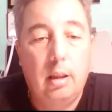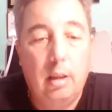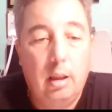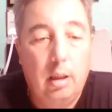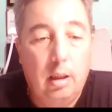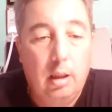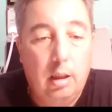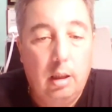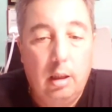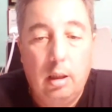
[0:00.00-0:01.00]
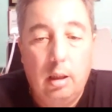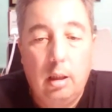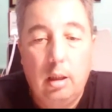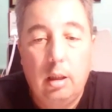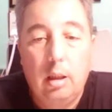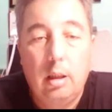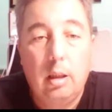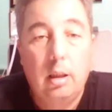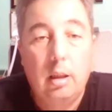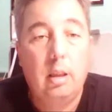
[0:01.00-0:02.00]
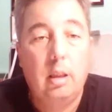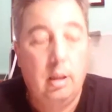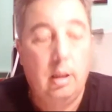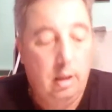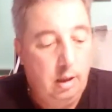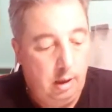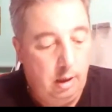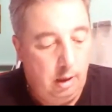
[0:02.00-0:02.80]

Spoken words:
(no one is talking)